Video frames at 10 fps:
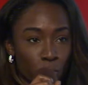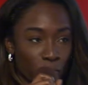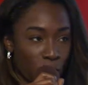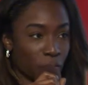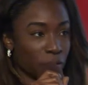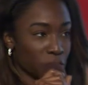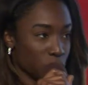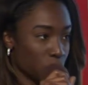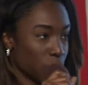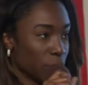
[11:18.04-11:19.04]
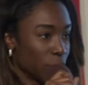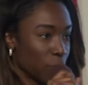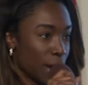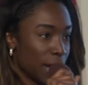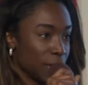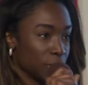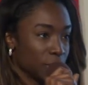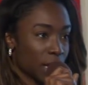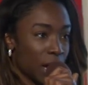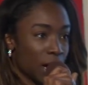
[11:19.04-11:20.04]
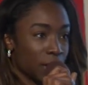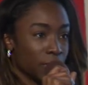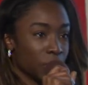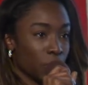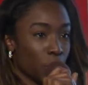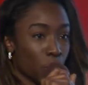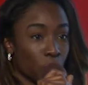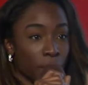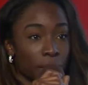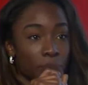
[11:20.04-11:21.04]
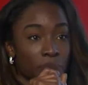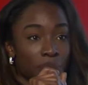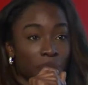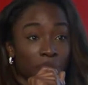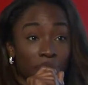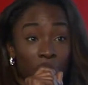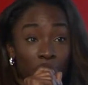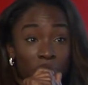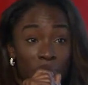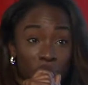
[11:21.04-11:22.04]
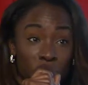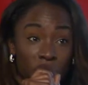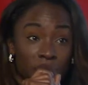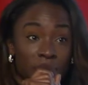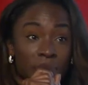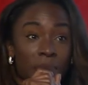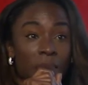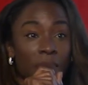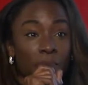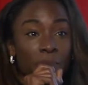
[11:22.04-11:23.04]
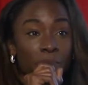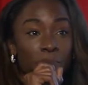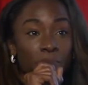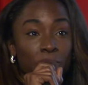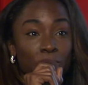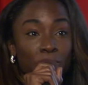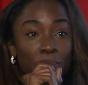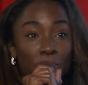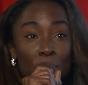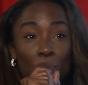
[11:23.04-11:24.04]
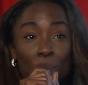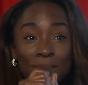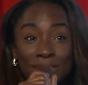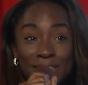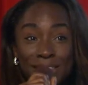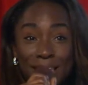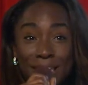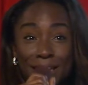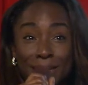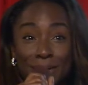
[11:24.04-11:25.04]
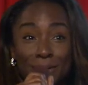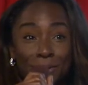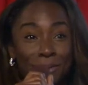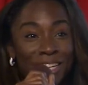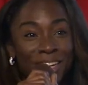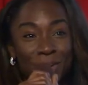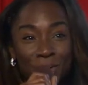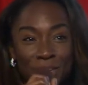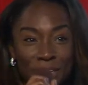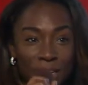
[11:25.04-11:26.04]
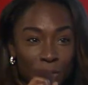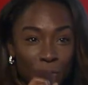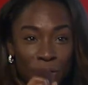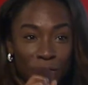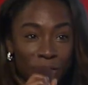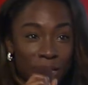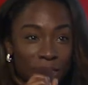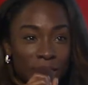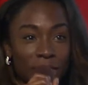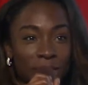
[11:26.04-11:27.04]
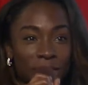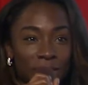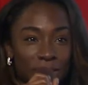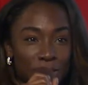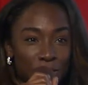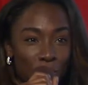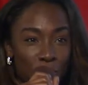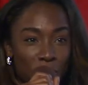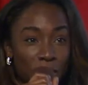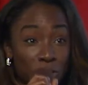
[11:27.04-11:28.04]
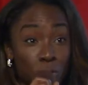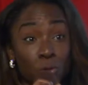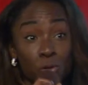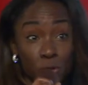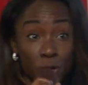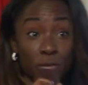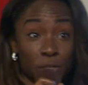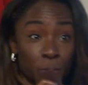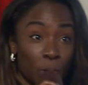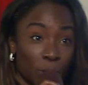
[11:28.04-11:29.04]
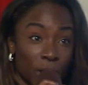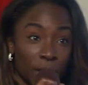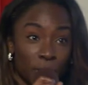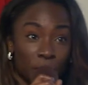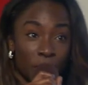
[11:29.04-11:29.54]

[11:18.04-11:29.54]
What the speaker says: revolving door around the programs and like retention. People know what to say in order to get whatever they think is going to be in a social service program,